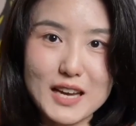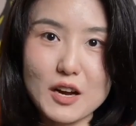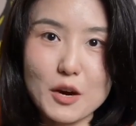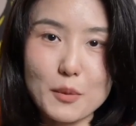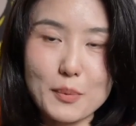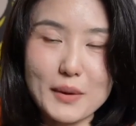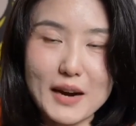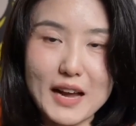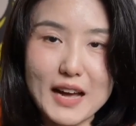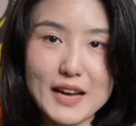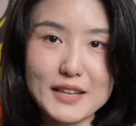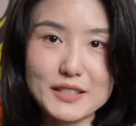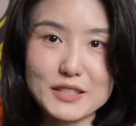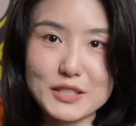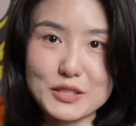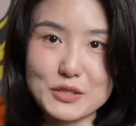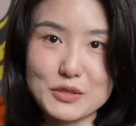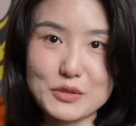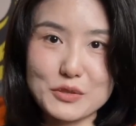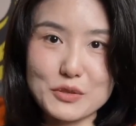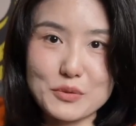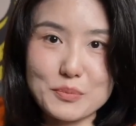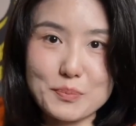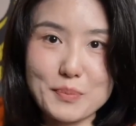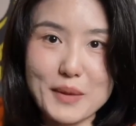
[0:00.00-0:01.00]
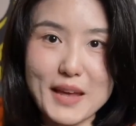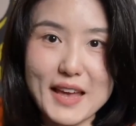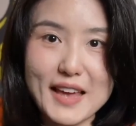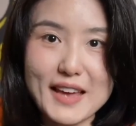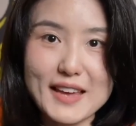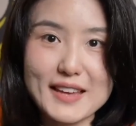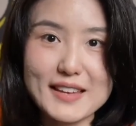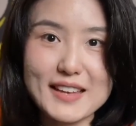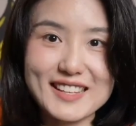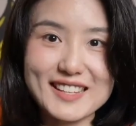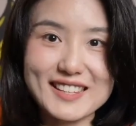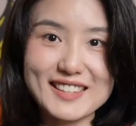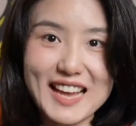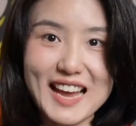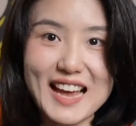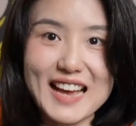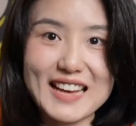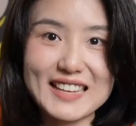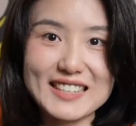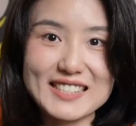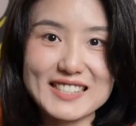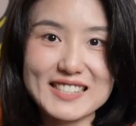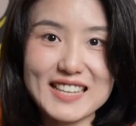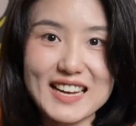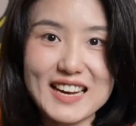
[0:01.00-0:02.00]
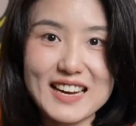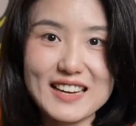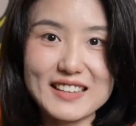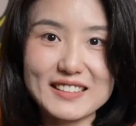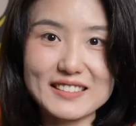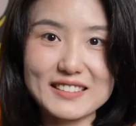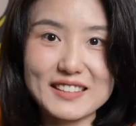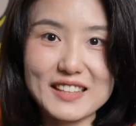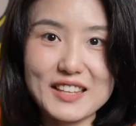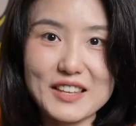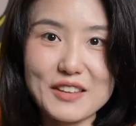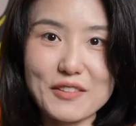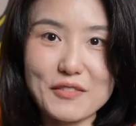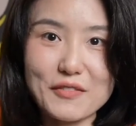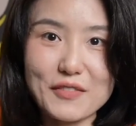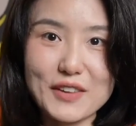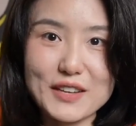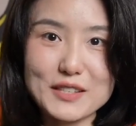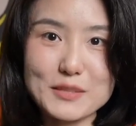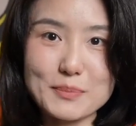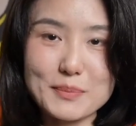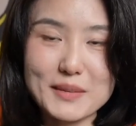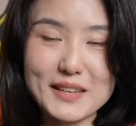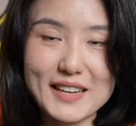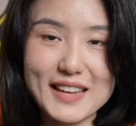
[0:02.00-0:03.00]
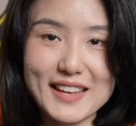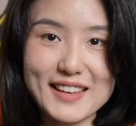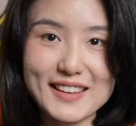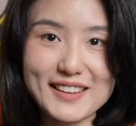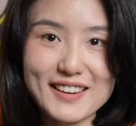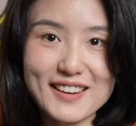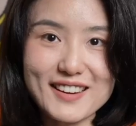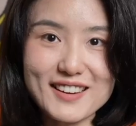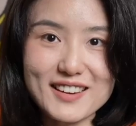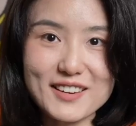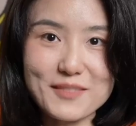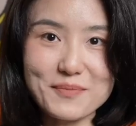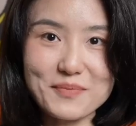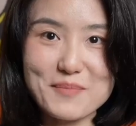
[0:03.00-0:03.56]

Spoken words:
oblige to pay the tax on the investment income?